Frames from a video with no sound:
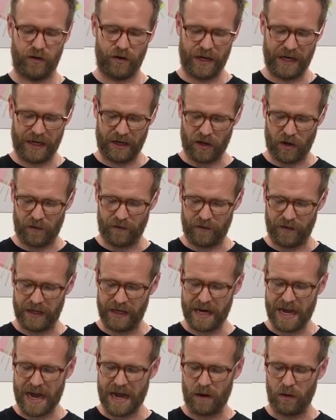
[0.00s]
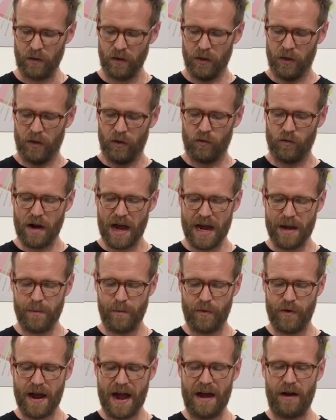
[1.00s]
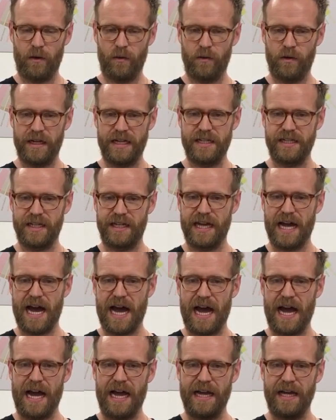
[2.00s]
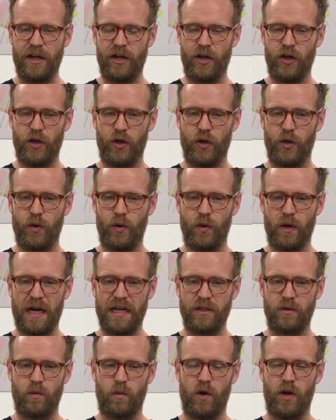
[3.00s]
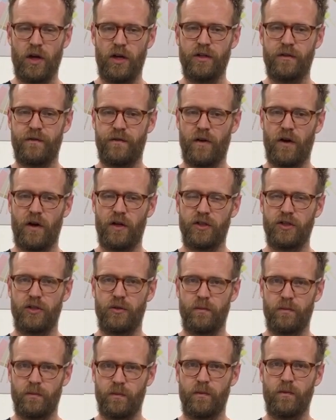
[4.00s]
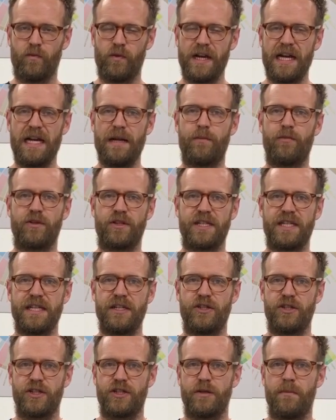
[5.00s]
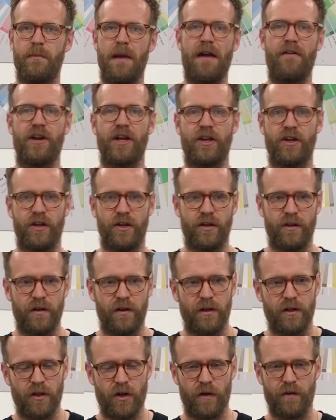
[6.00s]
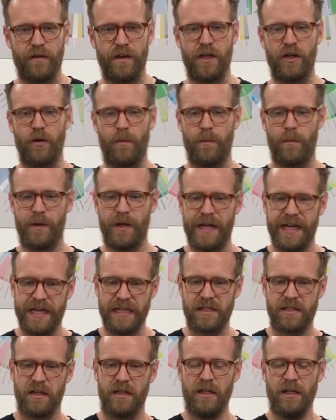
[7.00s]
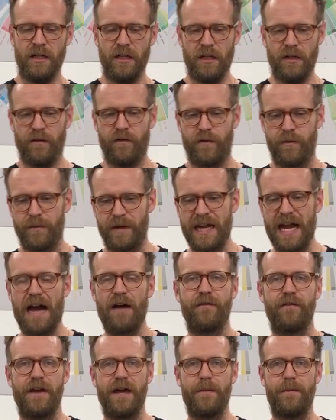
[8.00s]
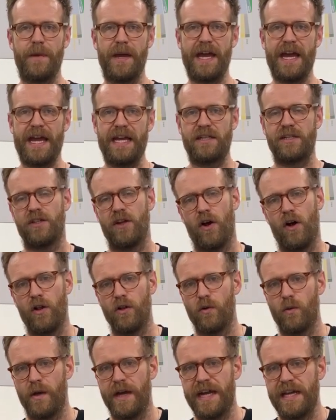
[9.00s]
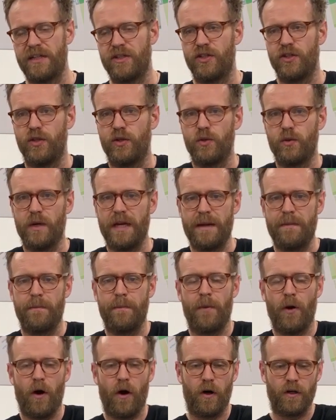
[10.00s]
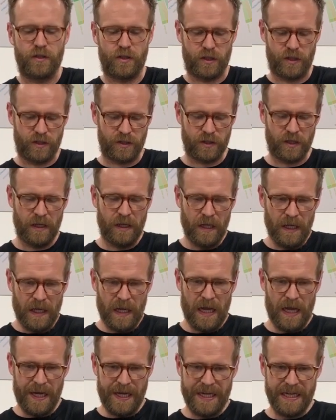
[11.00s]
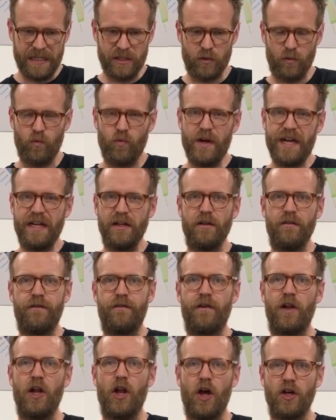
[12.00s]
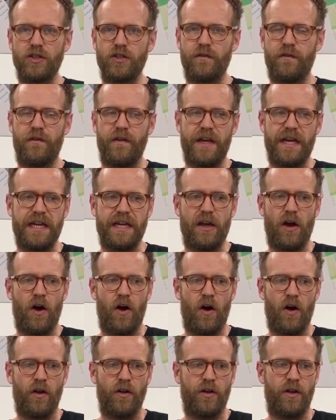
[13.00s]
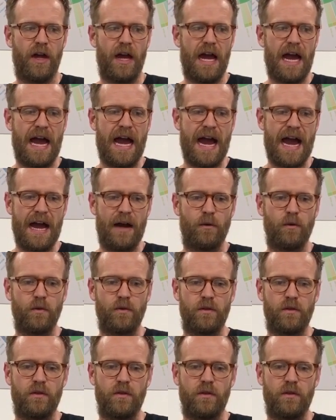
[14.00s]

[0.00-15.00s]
green coffee. Now, Ryan Brown is a guy who has worked for some really prestigious American coffee companies, from cafe-based all the way to importers. And it is a real philosophy on how